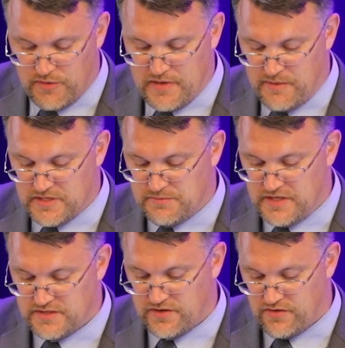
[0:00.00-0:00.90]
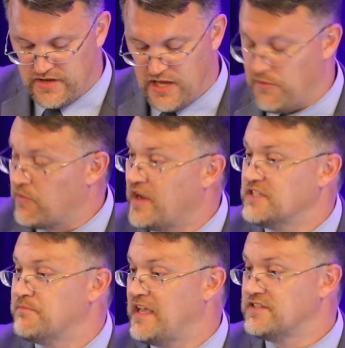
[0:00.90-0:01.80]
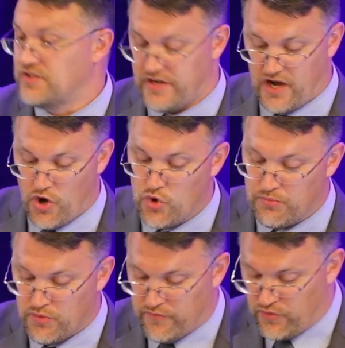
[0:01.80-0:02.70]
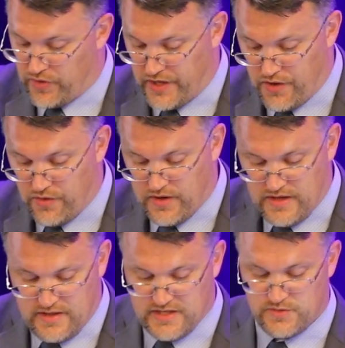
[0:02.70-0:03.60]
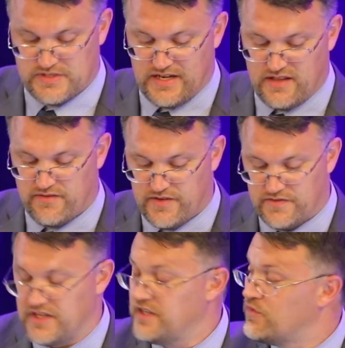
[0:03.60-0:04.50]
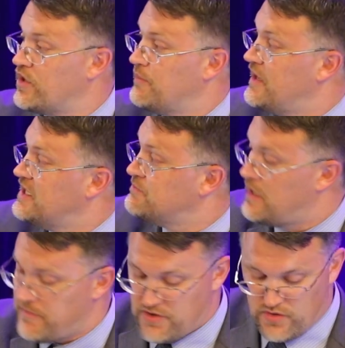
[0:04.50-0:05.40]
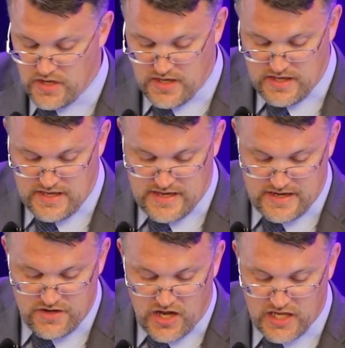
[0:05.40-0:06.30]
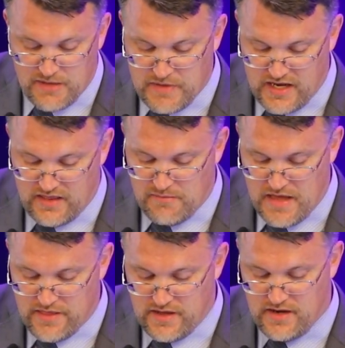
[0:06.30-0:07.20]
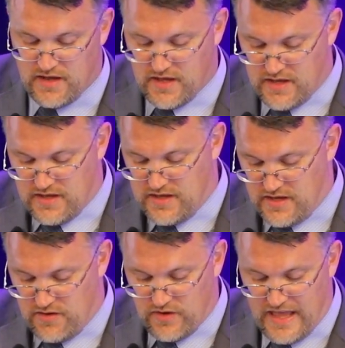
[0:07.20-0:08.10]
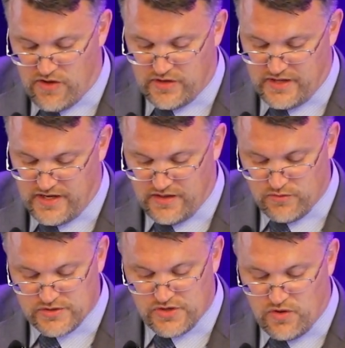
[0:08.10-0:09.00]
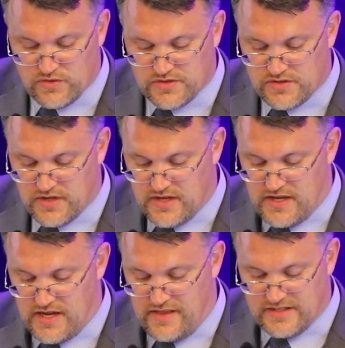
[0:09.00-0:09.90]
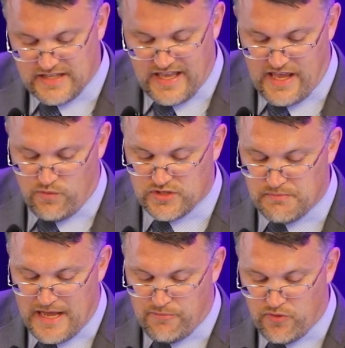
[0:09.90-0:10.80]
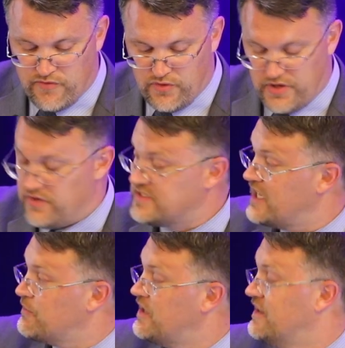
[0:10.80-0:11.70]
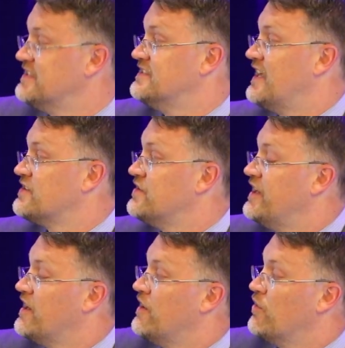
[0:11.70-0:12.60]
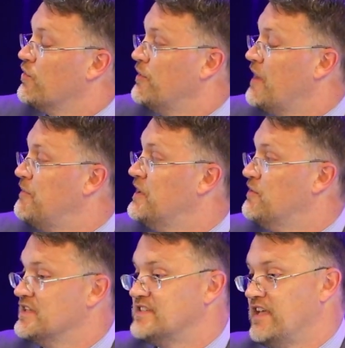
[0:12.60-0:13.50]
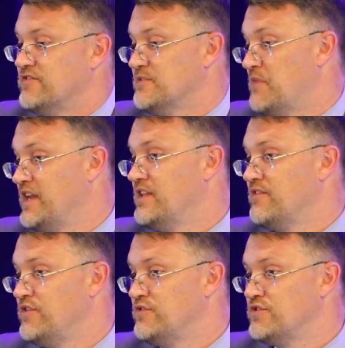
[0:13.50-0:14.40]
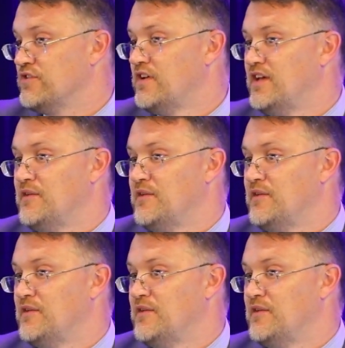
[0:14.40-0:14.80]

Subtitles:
prepayment speeds and curtailment rates based on our own portfolio. This was another 15 to 20 page memo documenting the method calculating the results. And this, again, was by portfolio segment. This is actually an area where we might be able to save some money in the future